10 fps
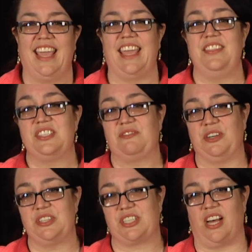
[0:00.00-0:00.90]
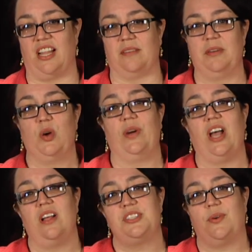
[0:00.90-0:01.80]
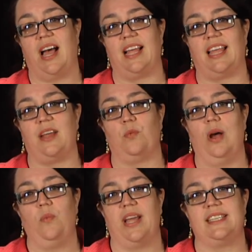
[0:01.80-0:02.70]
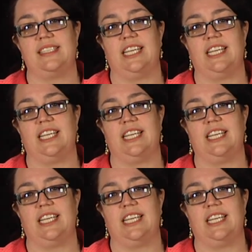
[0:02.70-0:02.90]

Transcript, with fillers: In this first column, we also highlight what ways